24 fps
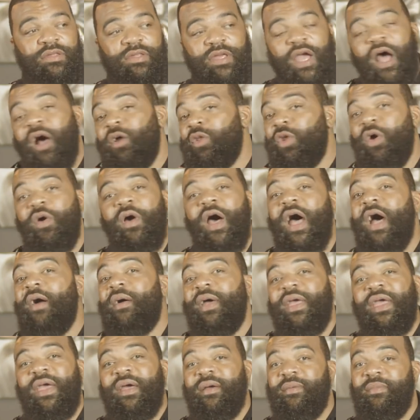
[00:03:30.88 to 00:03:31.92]
y'all know how
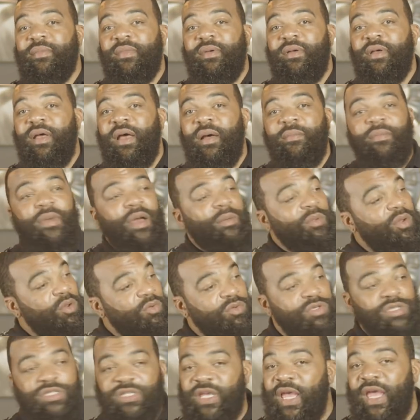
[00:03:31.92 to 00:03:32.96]
I am. I'm
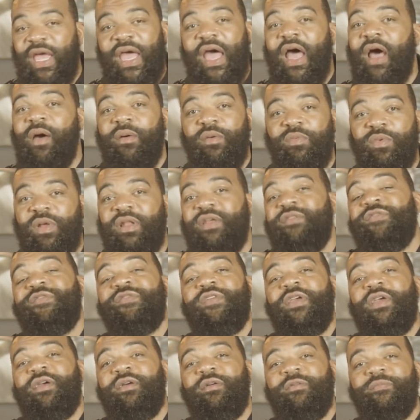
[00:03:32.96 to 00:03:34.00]
going to say how I really
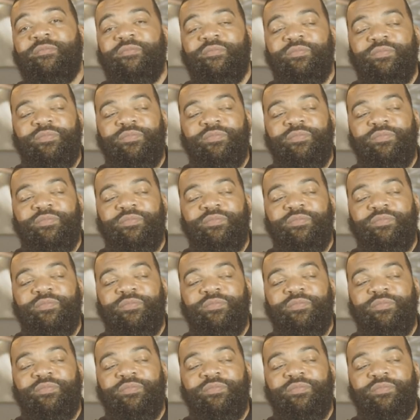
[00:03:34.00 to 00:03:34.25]
feel.